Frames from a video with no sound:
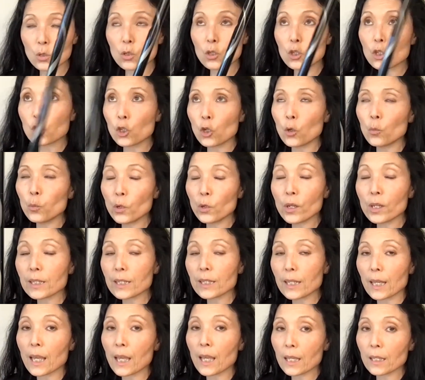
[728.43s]
Shinobue
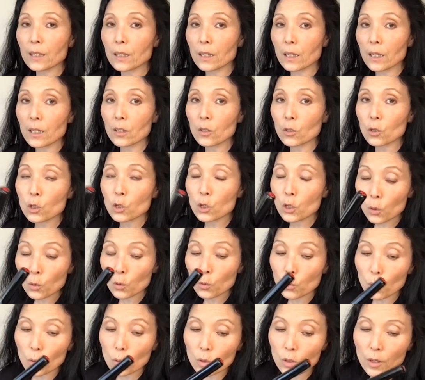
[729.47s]
is in
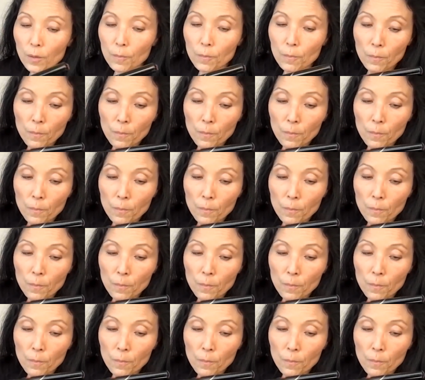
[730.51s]
tune,